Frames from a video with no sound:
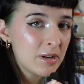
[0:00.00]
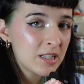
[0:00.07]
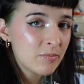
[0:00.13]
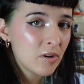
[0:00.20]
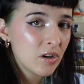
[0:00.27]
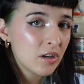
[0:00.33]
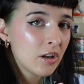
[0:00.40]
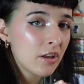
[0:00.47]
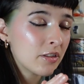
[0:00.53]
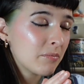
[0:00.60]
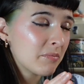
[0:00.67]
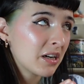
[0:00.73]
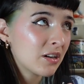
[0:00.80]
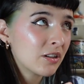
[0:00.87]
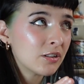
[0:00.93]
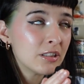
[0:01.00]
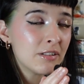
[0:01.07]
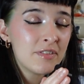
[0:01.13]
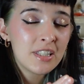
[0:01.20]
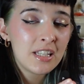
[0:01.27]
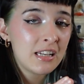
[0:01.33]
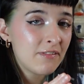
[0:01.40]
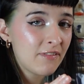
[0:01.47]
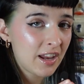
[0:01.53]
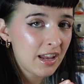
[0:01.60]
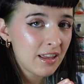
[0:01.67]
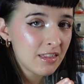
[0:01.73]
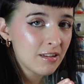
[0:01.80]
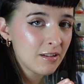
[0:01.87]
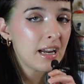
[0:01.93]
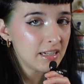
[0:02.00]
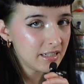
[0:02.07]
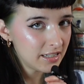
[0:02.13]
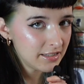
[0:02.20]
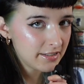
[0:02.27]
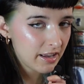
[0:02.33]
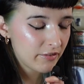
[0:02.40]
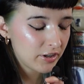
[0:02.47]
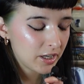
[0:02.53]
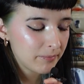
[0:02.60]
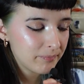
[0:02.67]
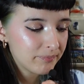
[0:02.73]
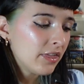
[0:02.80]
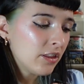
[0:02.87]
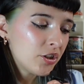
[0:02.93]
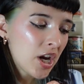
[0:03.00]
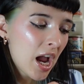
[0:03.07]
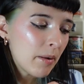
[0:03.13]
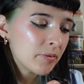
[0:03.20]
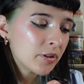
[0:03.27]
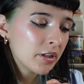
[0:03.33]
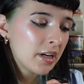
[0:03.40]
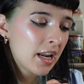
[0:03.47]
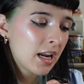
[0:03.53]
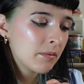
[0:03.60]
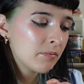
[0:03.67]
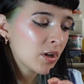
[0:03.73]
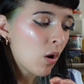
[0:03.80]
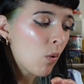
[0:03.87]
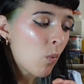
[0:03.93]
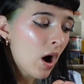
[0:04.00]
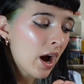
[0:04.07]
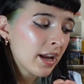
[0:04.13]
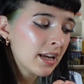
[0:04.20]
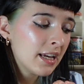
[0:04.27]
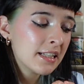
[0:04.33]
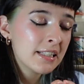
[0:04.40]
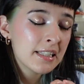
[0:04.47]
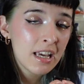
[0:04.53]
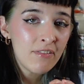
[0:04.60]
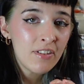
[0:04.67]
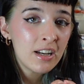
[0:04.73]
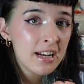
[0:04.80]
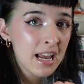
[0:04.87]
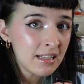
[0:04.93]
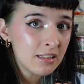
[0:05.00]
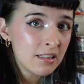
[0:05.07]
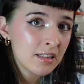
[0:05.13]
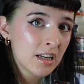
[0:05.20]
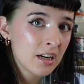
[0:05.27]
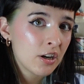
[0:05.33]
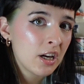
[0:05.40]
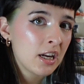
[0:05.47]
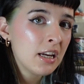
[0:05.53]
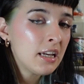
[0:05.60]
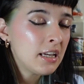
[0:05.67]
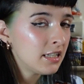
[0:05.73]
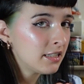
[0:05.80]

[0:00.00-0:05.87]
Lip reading: his book, The Miracle of Seed Faith, 1970. In the chapter named Why is Giving Necessary, he